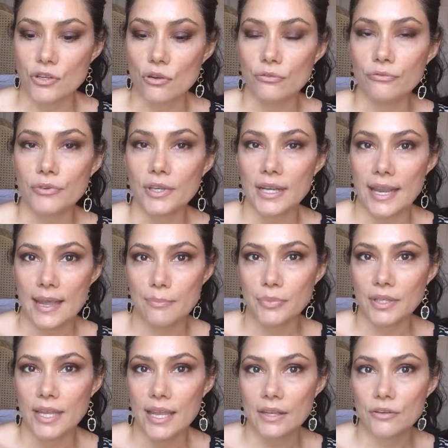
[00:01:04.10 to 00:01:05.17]
doe foot
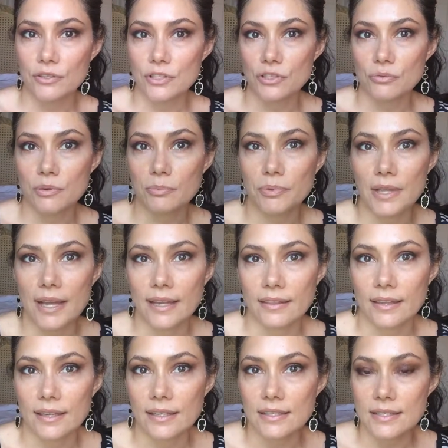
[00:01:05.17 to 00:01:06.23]
applicators to apply
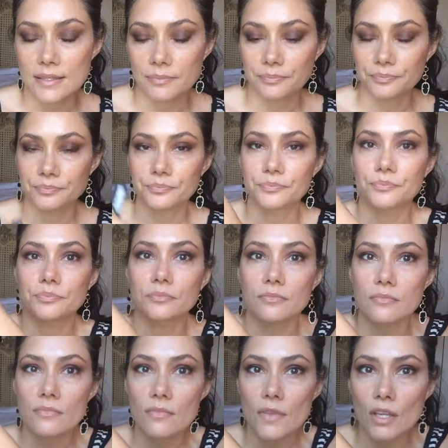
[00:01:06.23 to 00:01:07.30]
these.
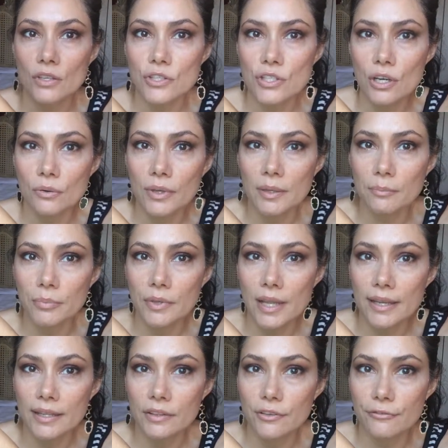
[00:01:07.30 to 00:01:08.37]
So in
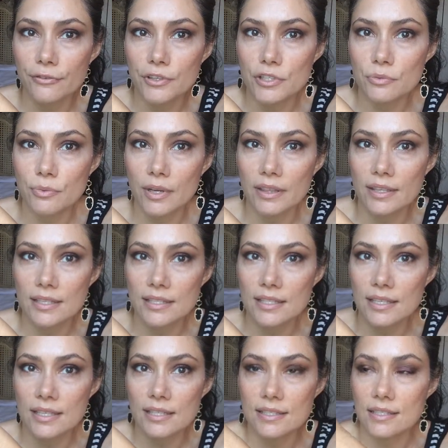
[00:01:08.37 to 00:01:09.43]
applying the first one, this
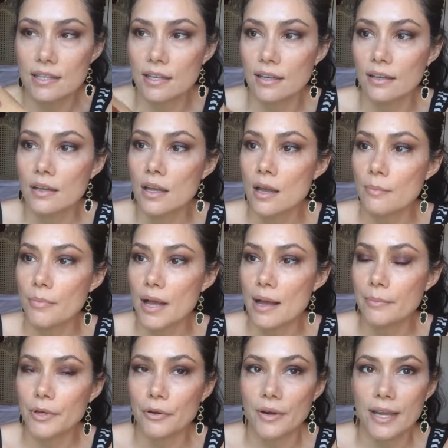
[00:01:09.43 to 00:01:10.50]
is the
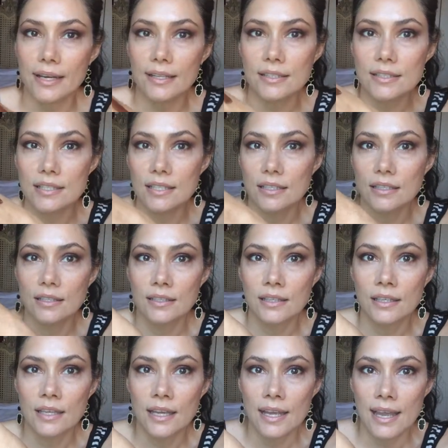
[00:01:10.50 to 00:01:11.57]
Pomegranate,
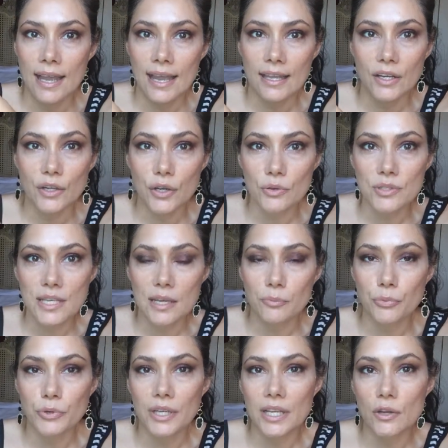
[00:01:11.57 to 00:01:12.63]
and it goes on
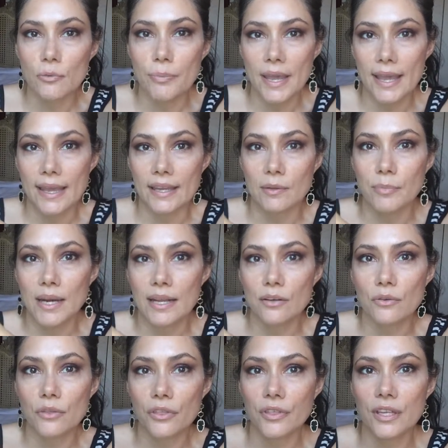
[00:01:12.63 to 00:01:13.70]
pretty opaque, but I
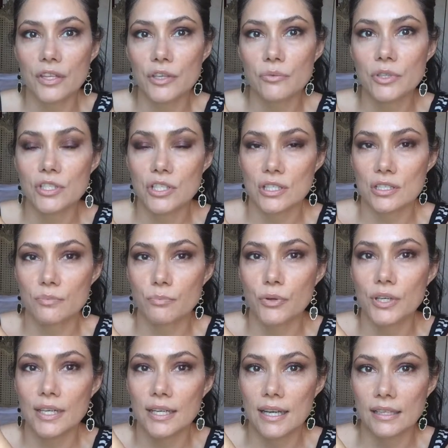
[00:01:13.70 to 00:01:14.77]
don't think you would just
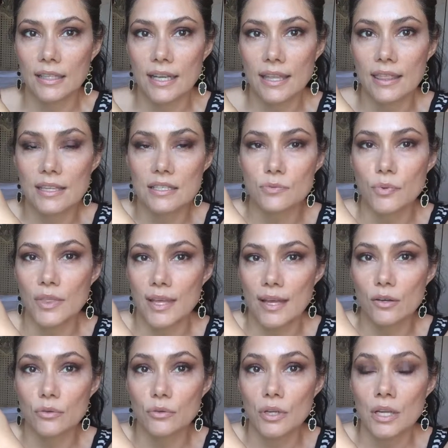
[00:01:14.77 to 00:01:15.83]
put it on like this
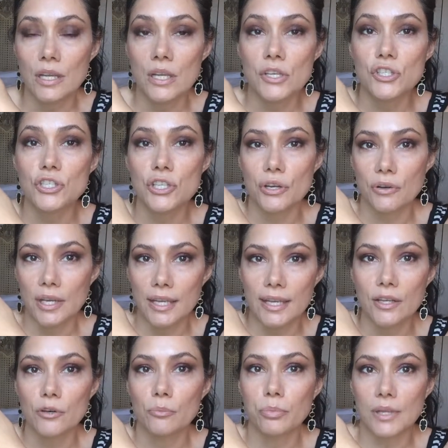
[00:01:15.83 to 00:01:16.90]
without shearing
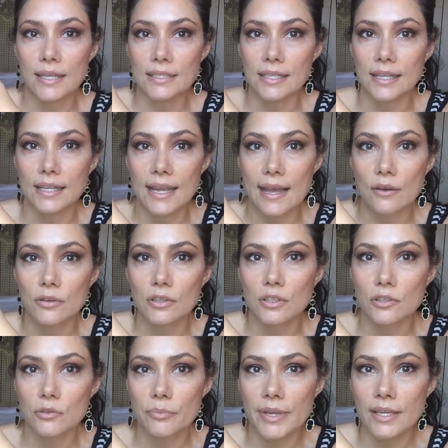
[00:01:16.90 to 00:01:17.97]
it or blending it out a
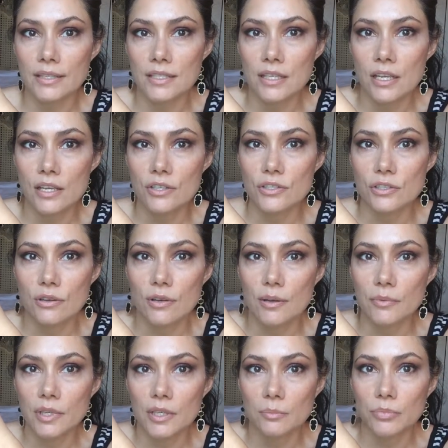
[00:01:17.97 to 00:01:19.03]
little bit. So
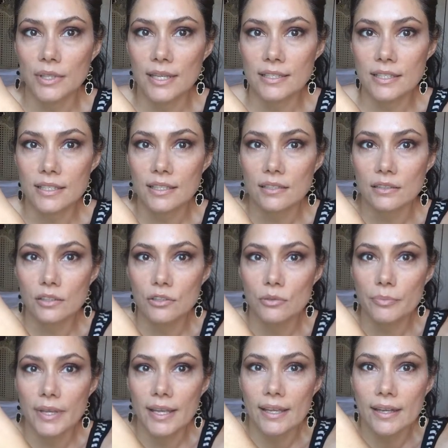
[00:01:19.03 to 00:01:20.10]
I'm going to blend it a little
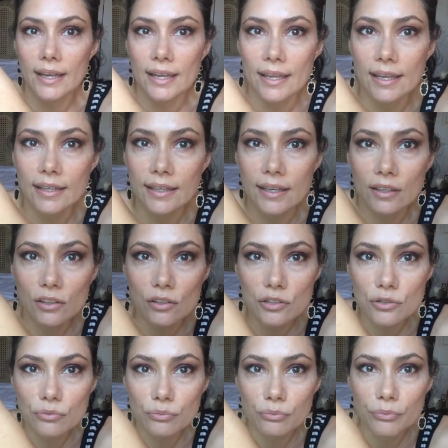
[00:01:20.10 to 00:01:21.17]
bit, and it
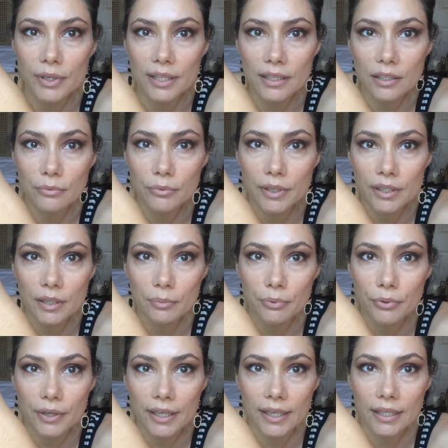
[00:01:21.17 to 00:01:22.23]
looks really, really
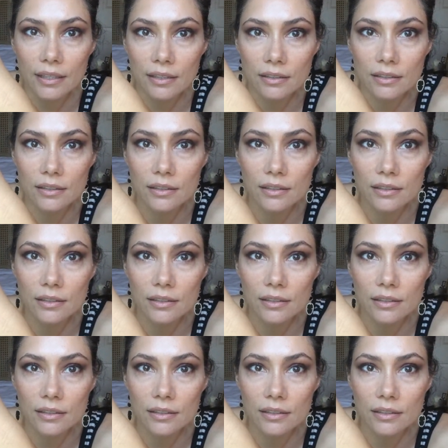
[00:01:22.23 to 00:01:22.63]
pretty.